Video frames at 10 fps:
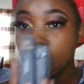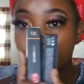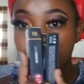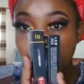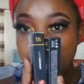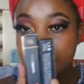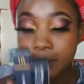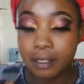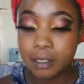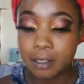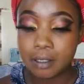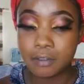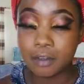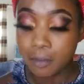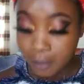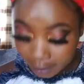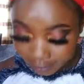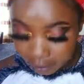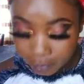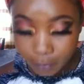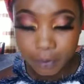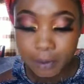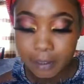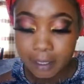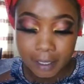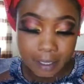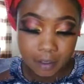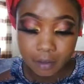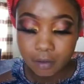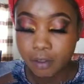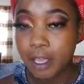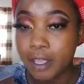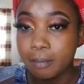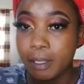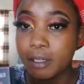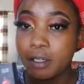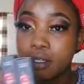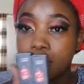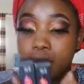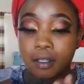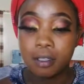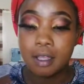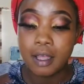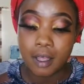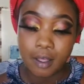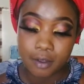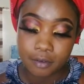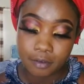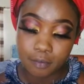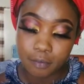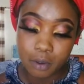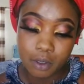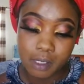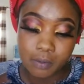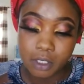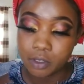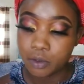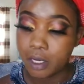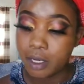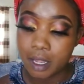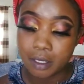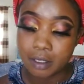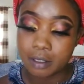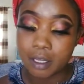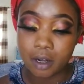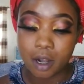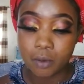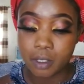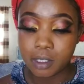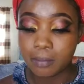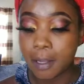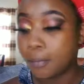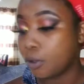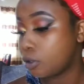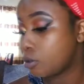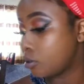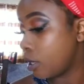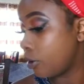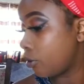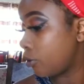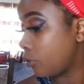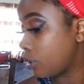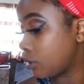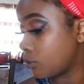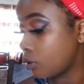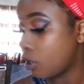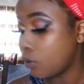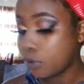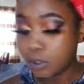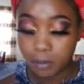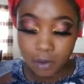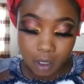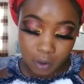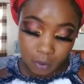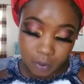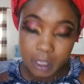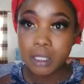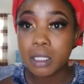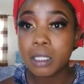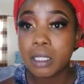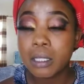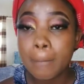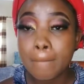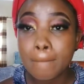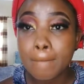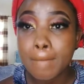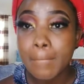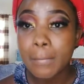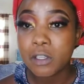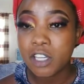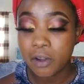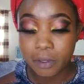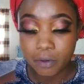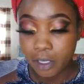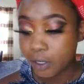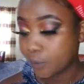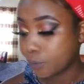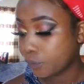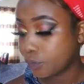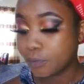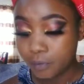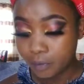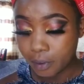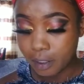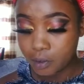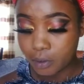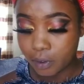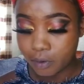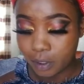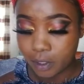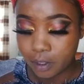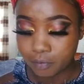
2 lipsticks from UntamedBeautyke, again, Kenyan made. I have Boss, which is red, and the Crown, which is purple. So I don't know which one I'm gonna go with. I'll go with red. Let's go with red,